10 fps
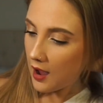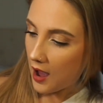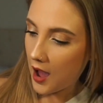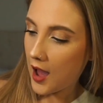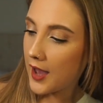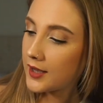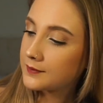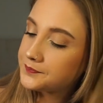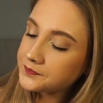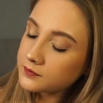
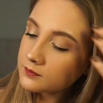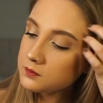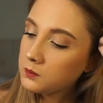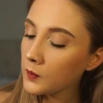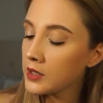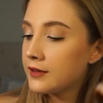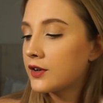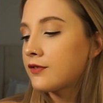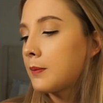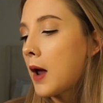
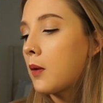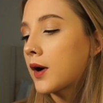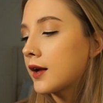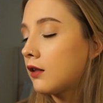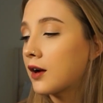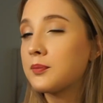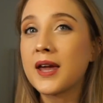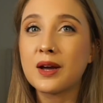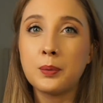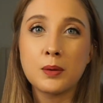Even if I'm not wearing a lot of
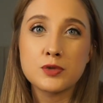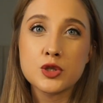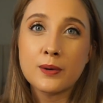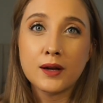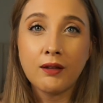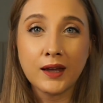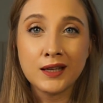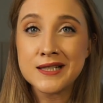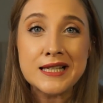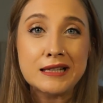makeup and I'm just wearing like
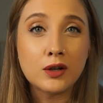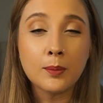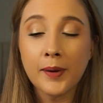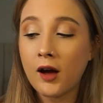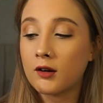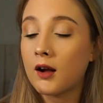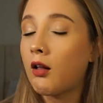concealer and powder,